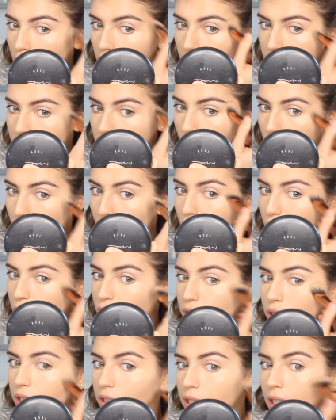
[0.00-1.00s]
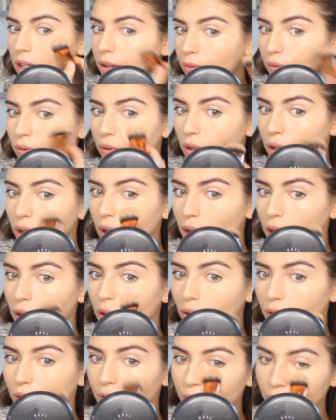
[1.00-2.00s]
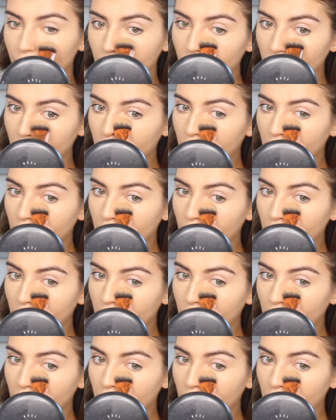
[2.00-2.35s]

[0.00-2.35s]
There's some brushes leave a lot of